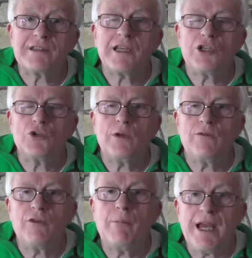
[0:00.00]
send you
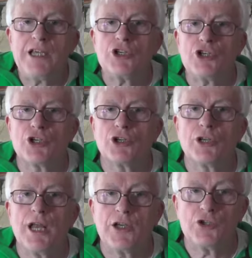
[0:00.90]
information
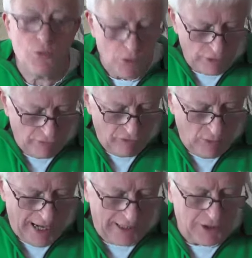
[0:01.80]
and you work
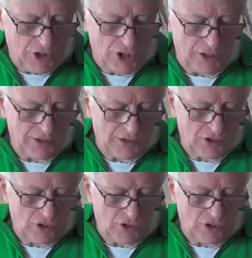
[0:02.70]
through energies